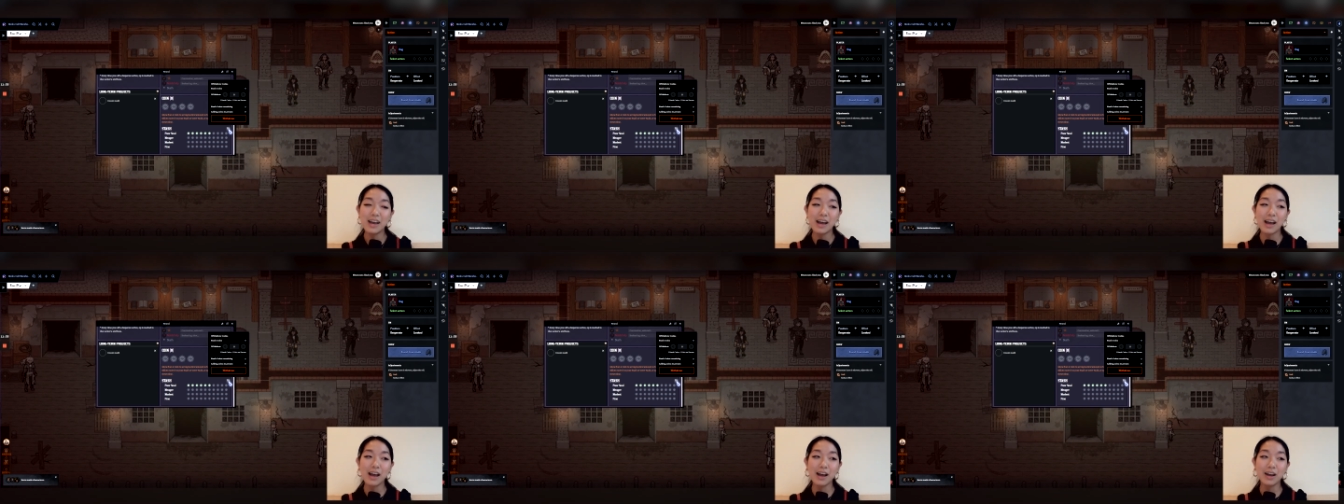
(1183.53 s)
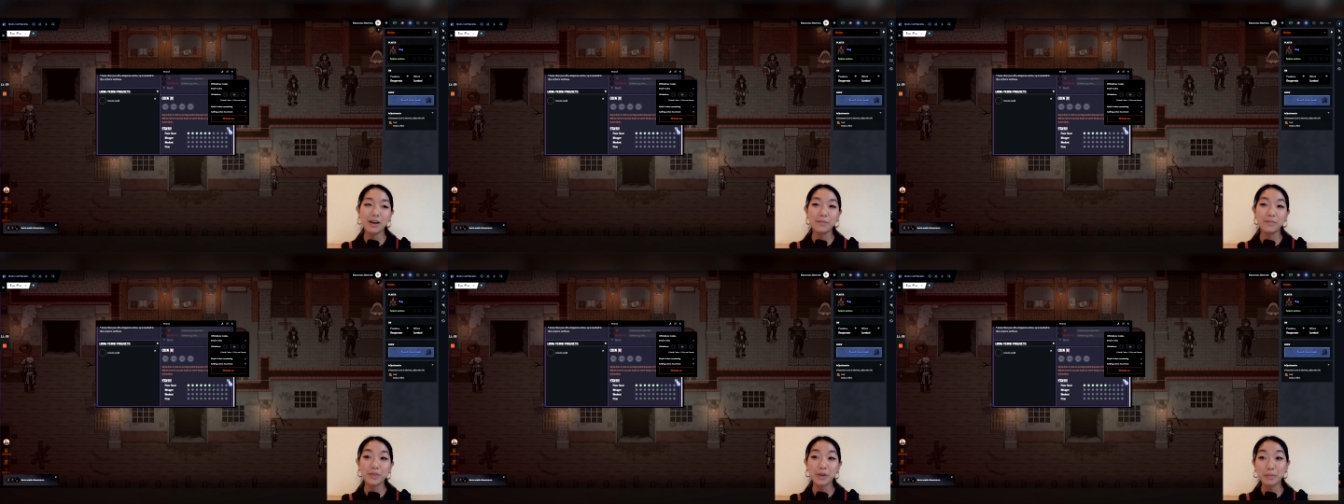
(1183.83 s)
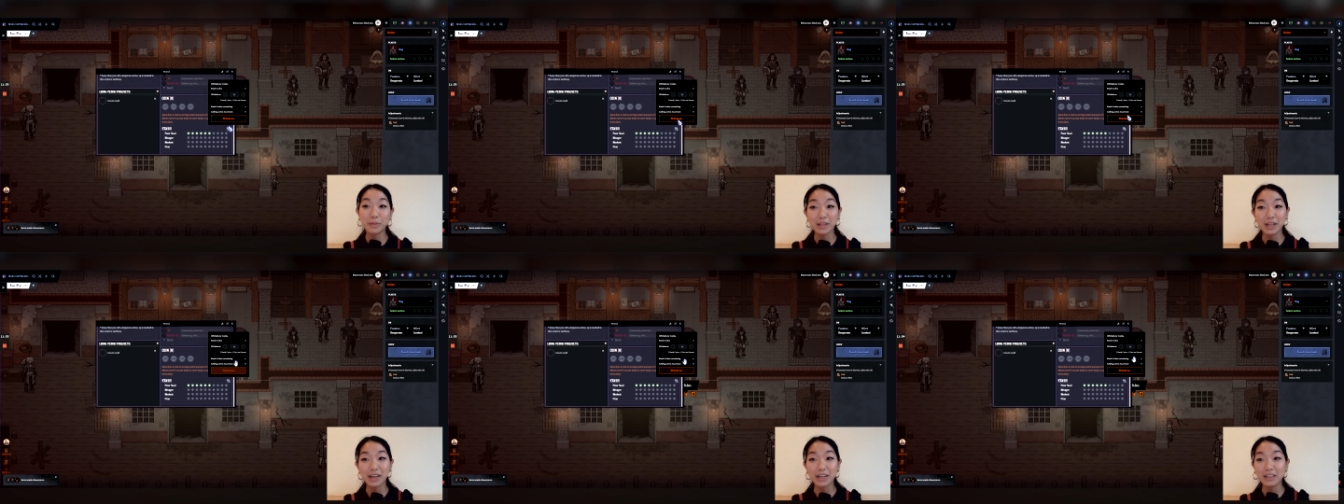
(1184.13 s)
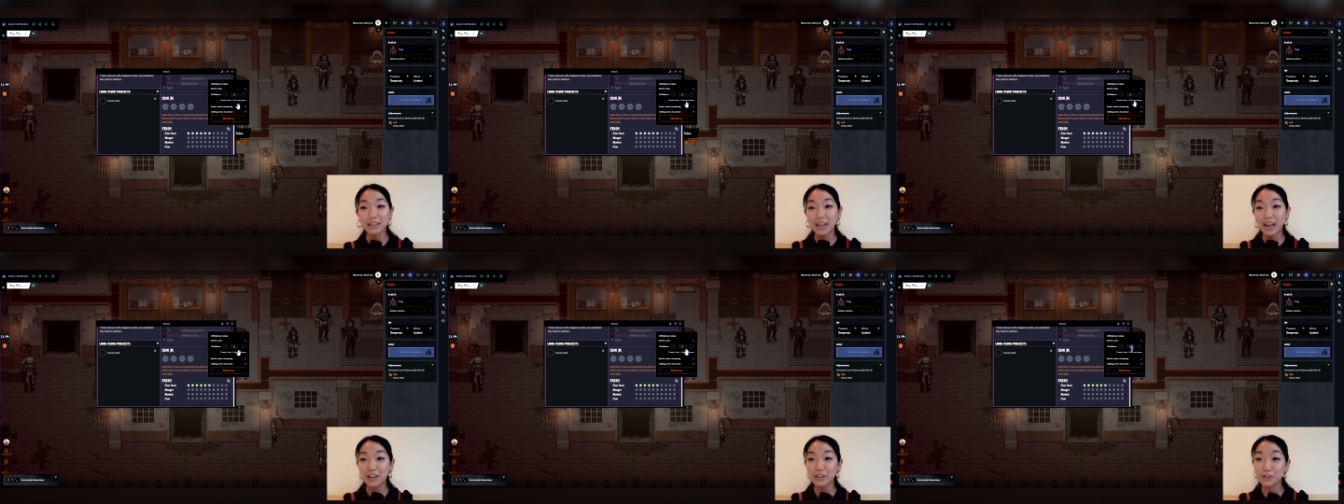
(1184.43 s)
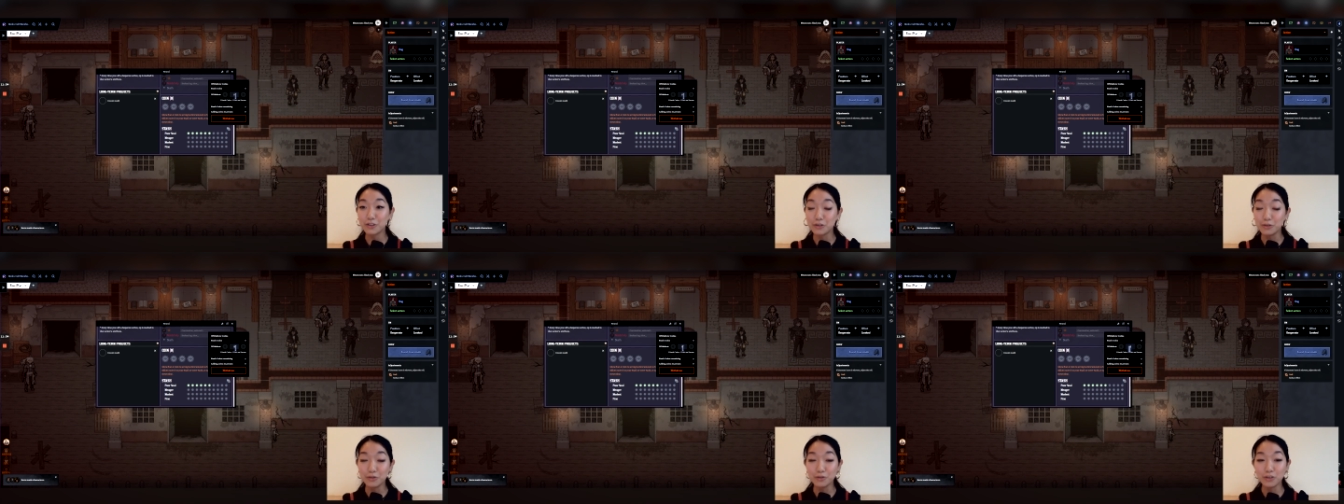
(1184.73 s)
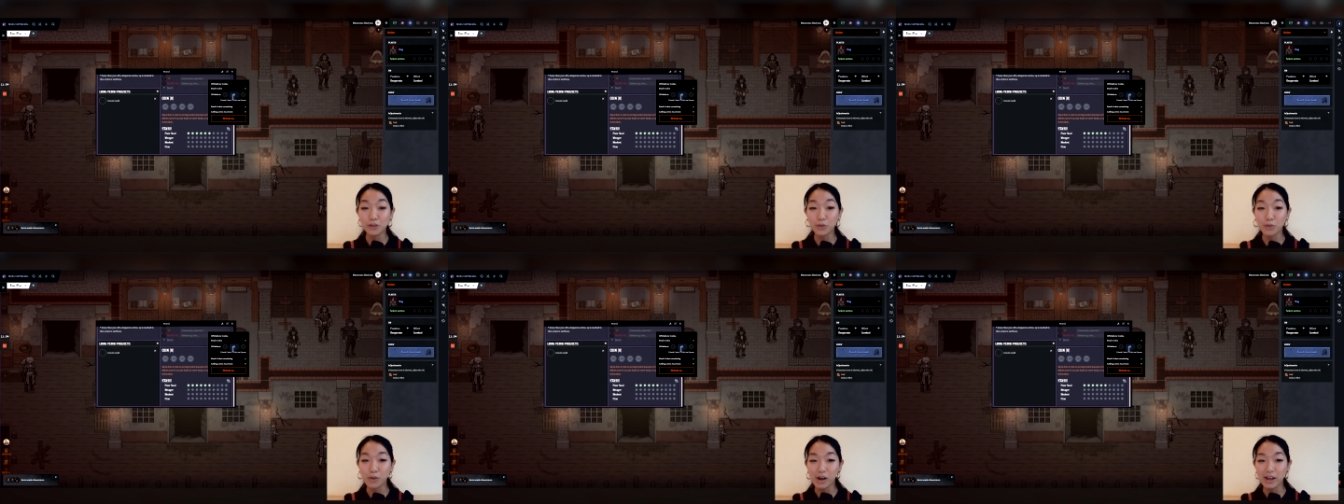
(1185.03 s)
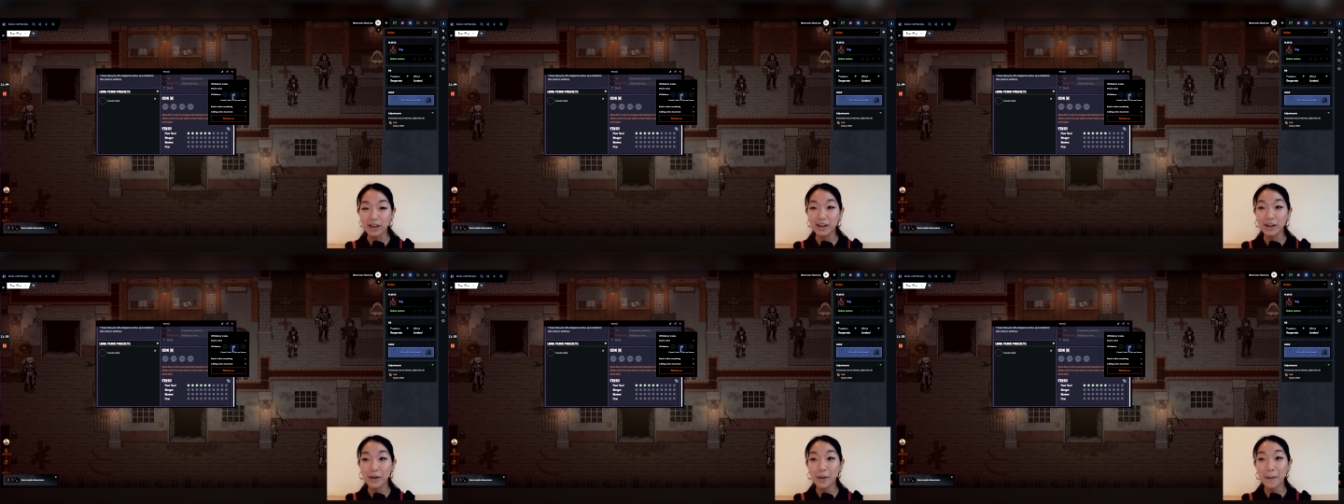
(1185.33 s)
applying that
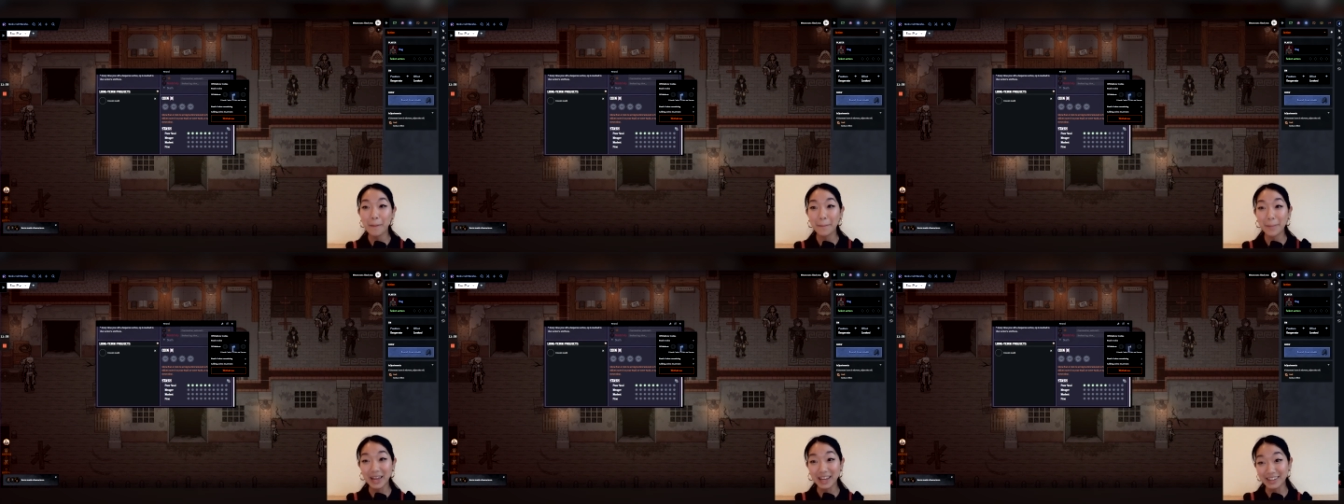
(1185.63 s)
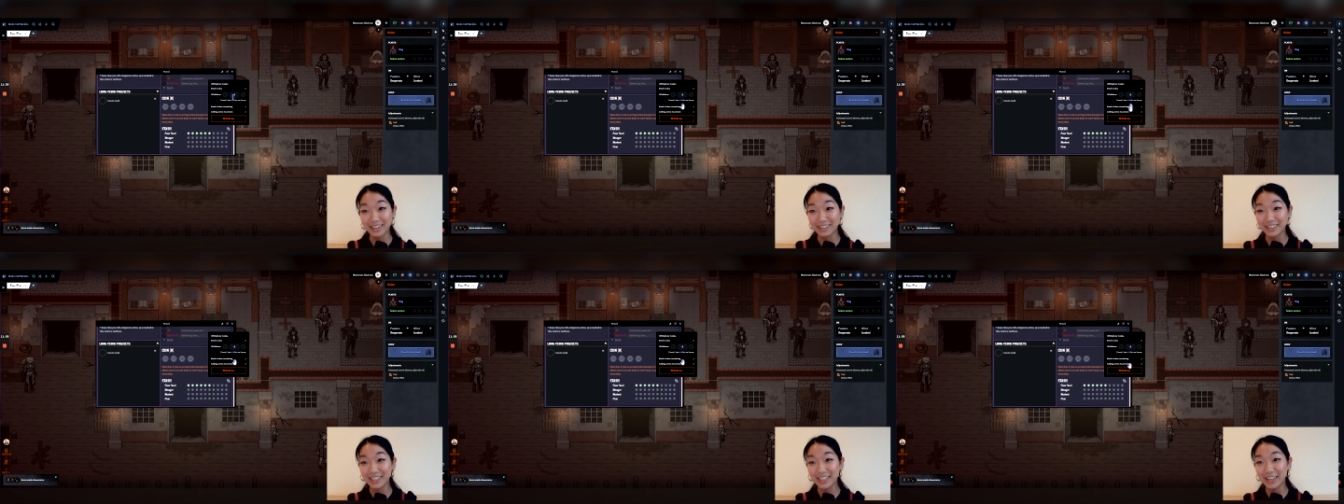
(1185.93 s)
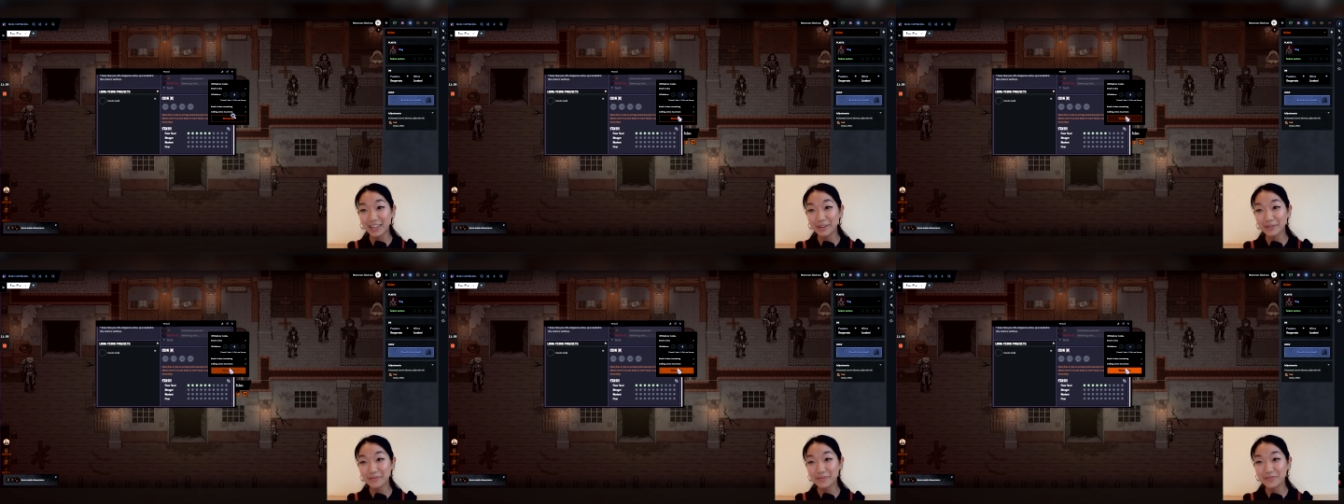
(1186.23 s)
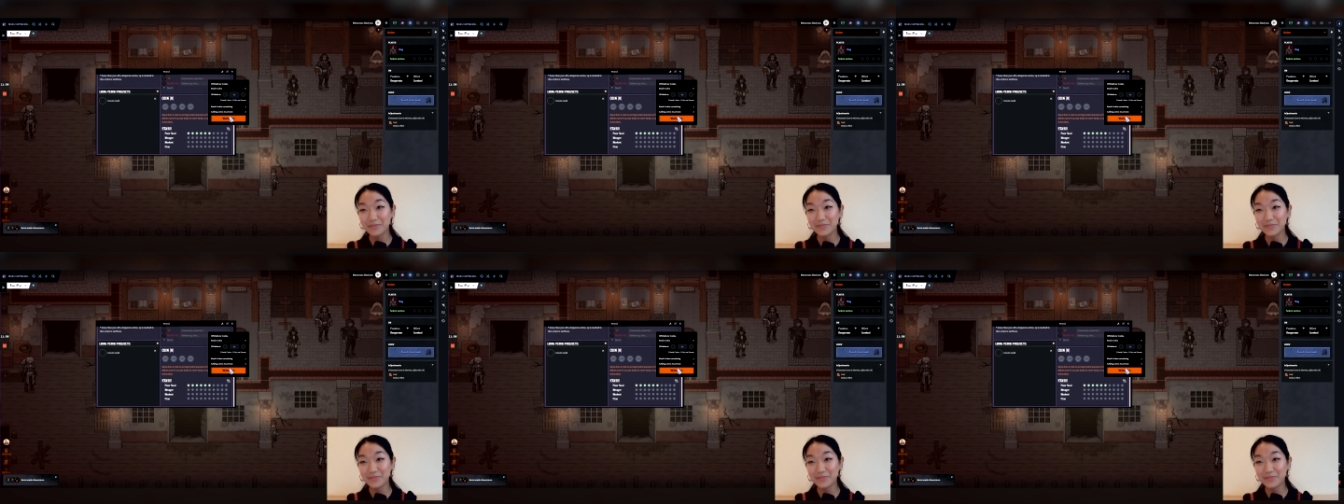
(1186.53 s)
2-to-1 penalty.